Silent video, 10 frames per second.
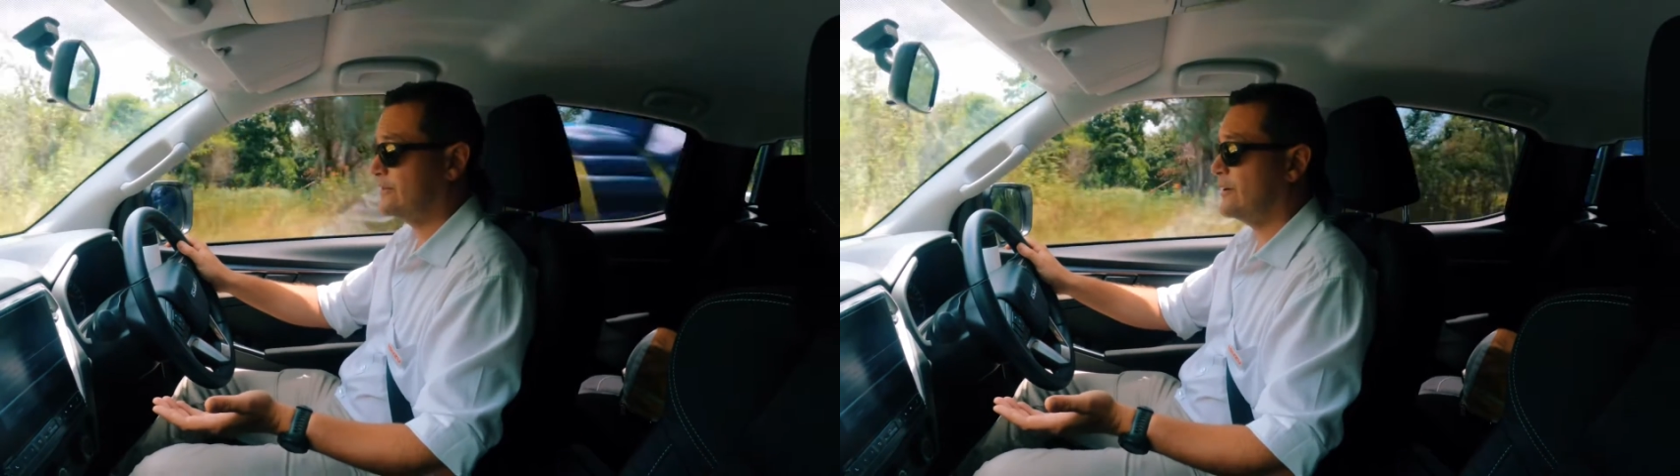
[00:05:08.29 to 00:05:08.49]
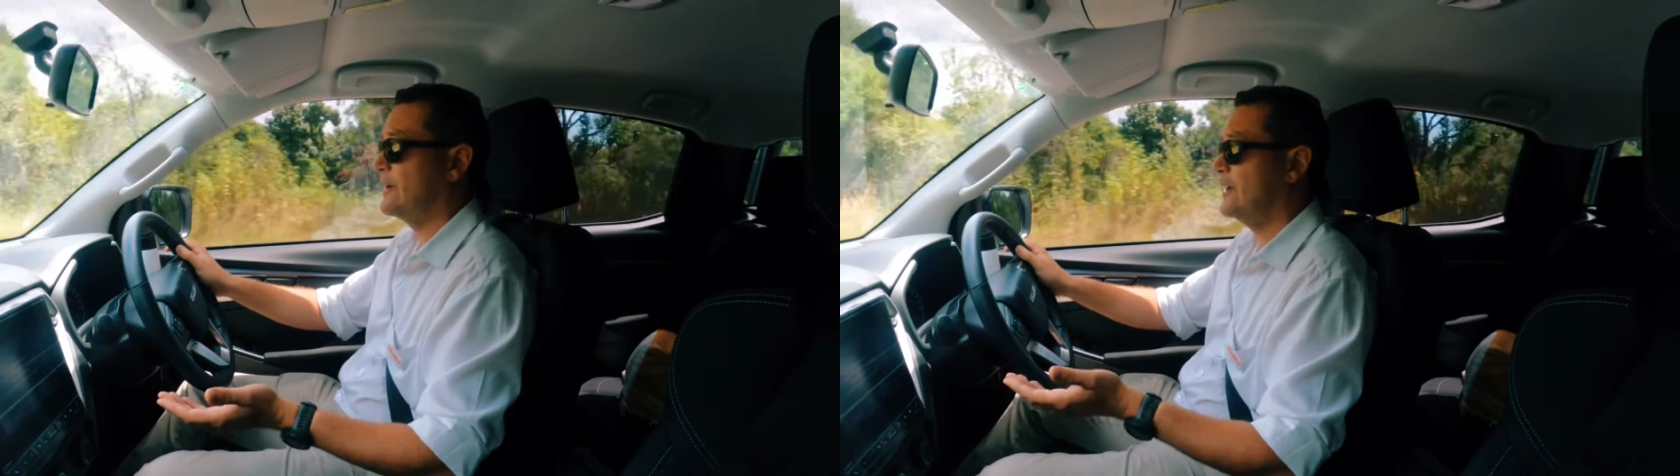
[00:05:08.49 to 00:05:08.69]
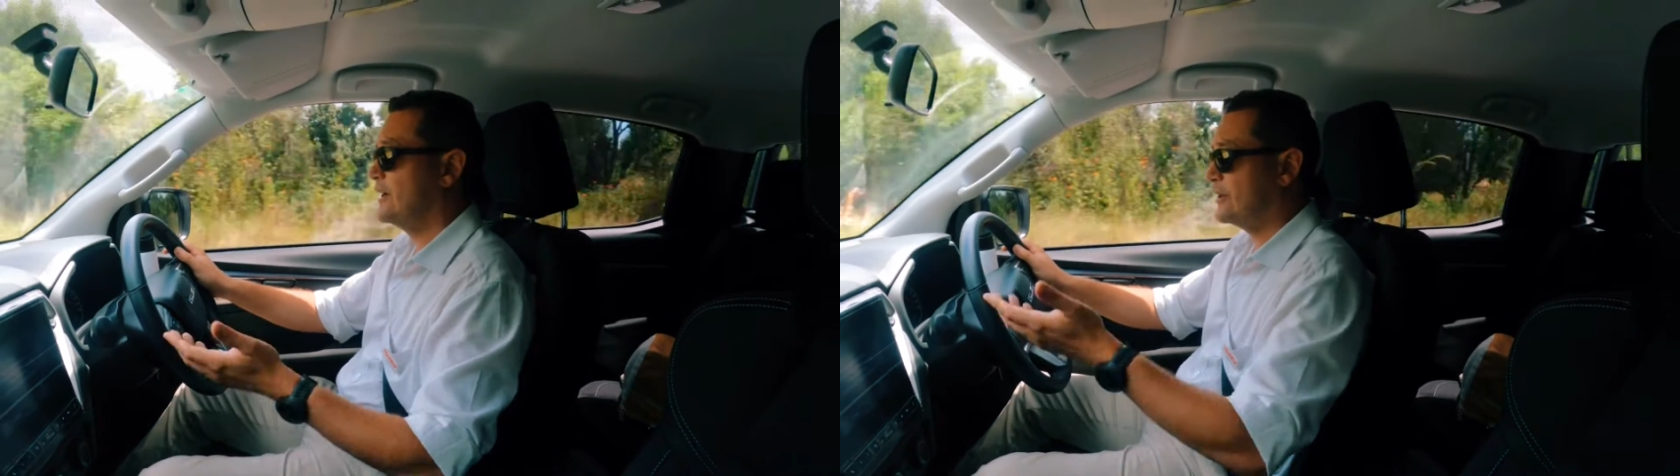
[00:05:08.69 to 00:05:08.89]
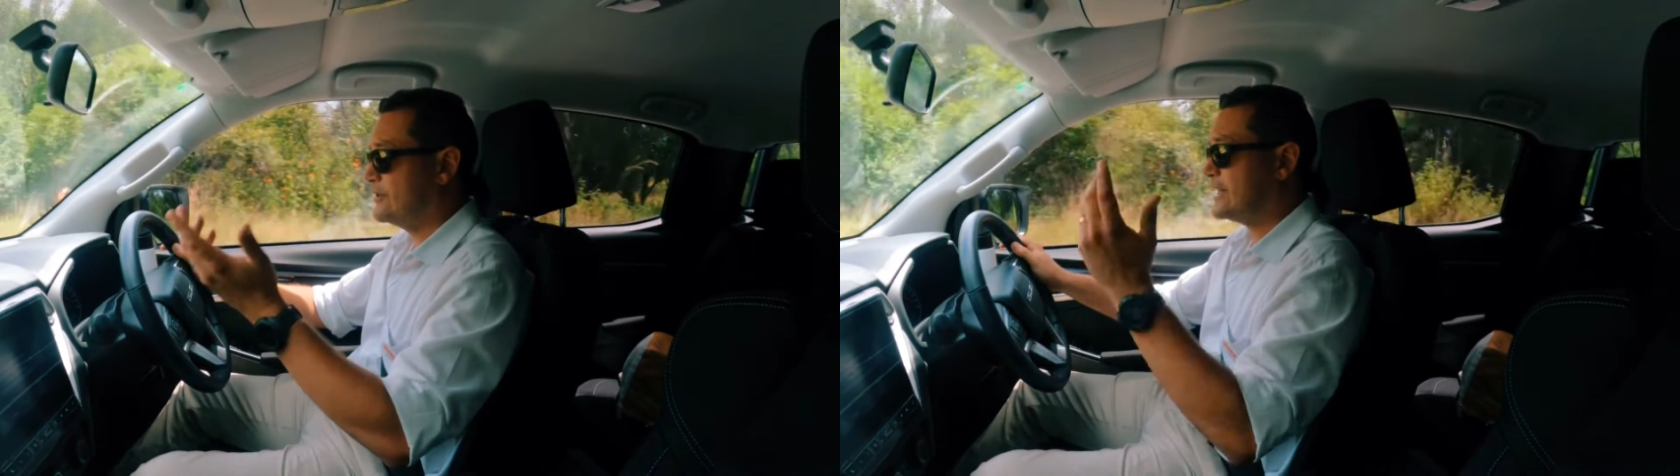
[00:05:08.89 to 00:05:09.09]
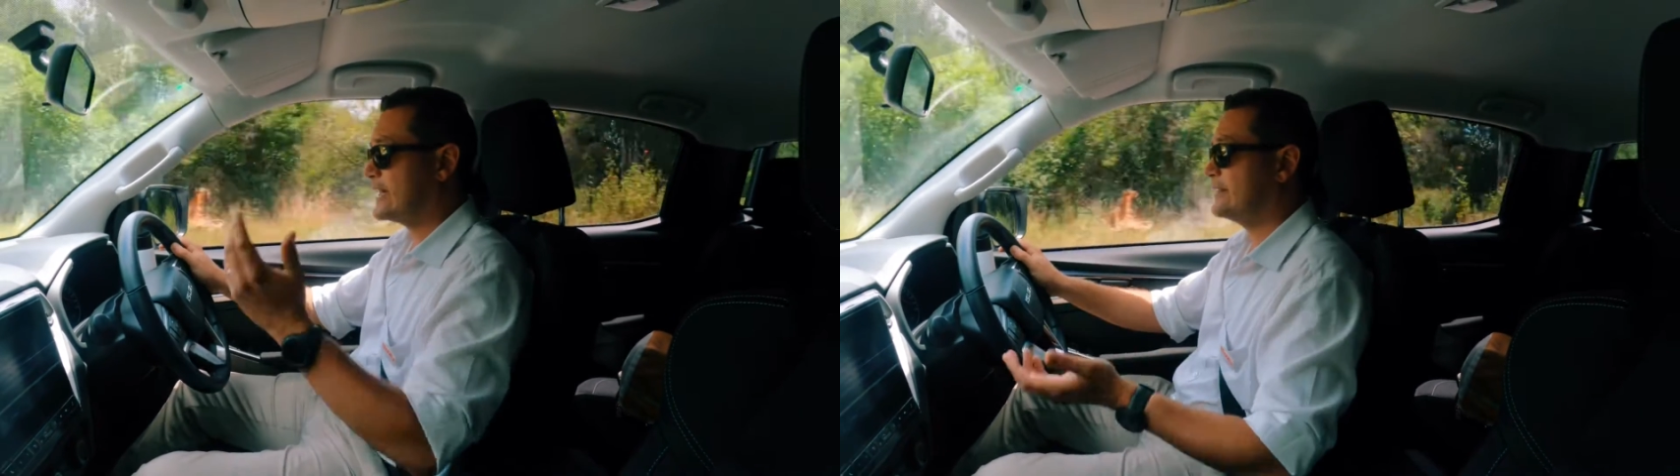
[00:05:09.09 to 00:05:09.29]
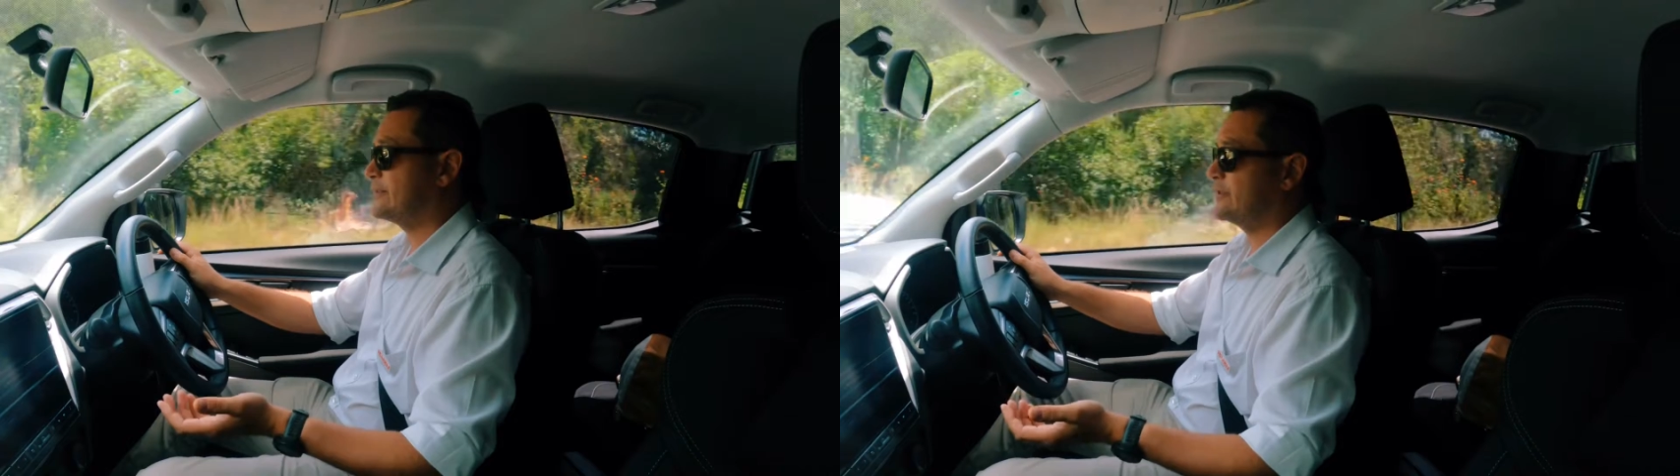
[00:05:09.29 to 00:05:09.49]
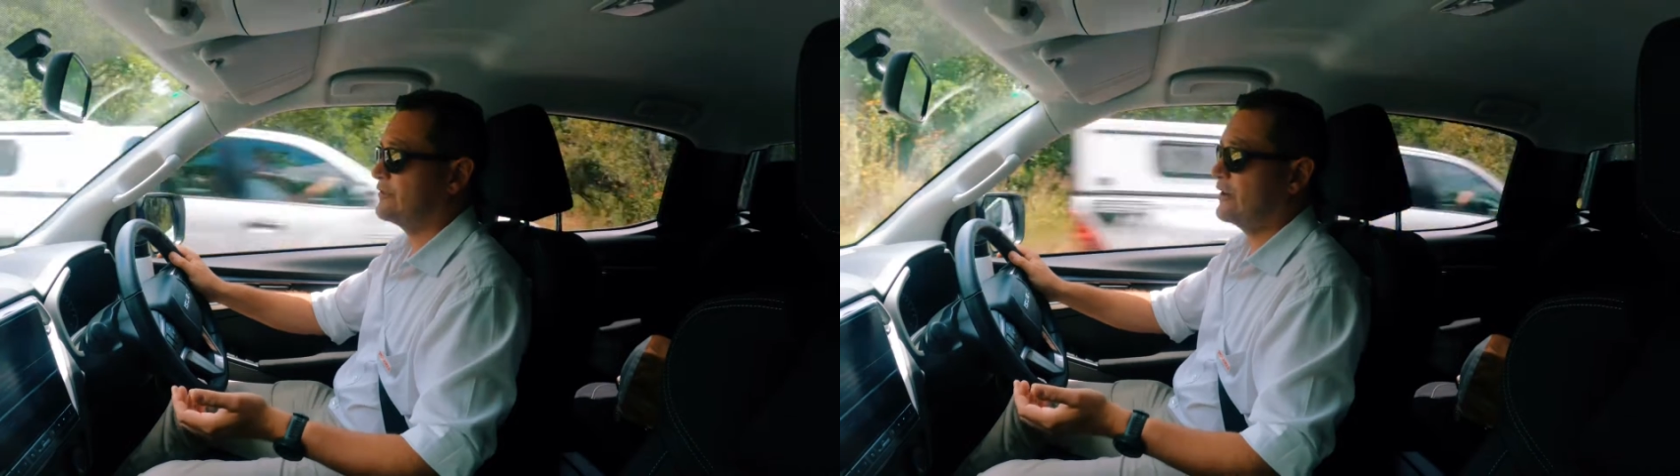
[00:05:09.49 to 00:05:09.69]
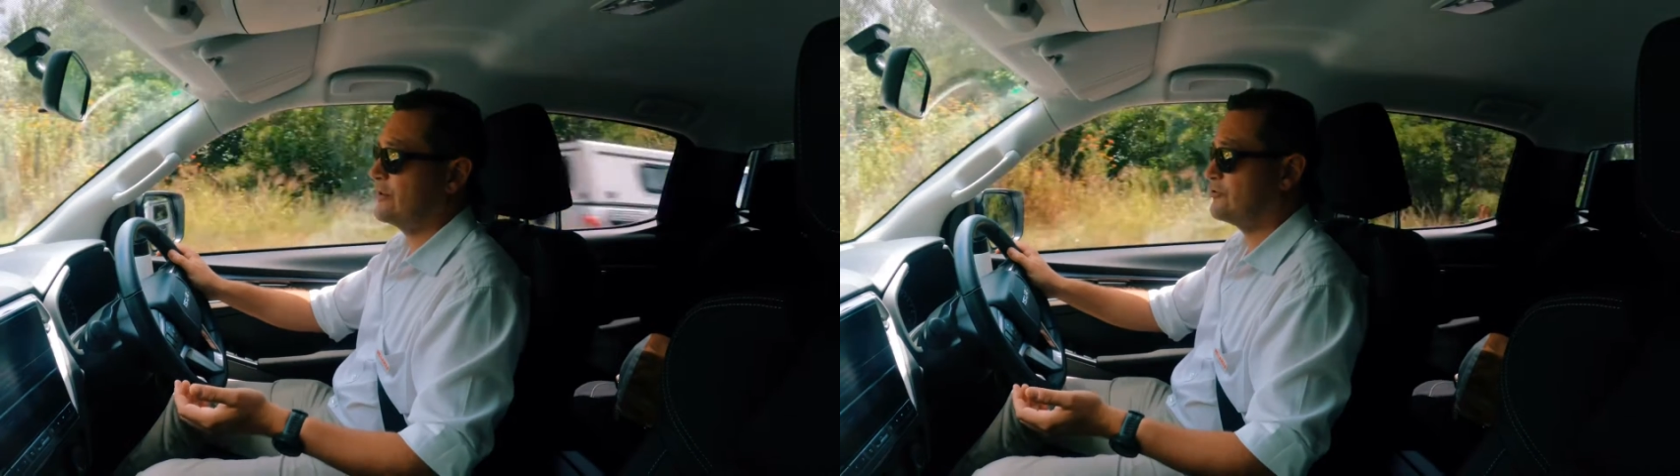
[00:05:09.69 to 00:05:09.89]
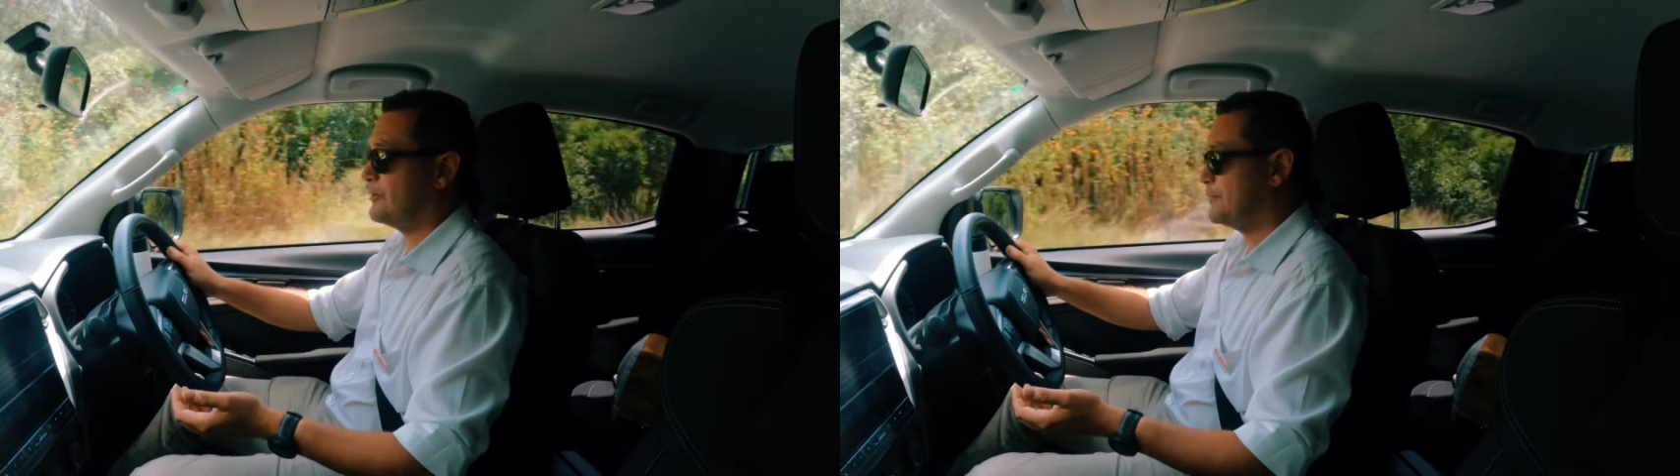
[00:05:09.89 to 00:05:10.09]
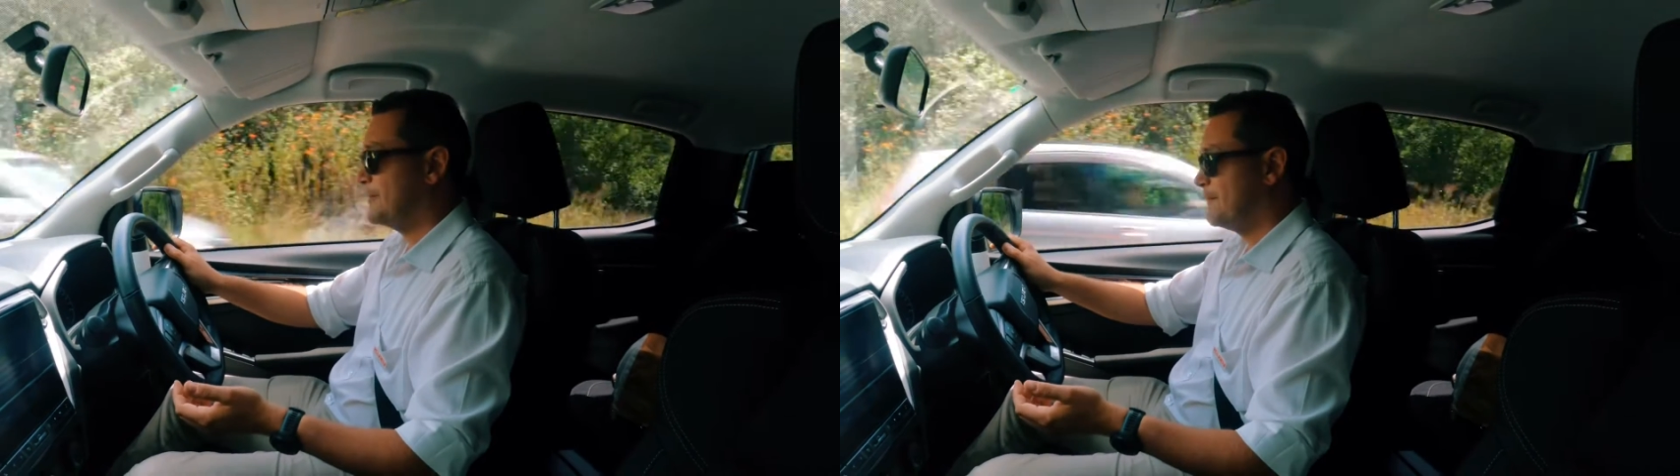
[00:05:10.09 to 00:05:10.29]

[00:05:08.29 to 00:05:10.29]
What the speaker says: So you take this on a road trip,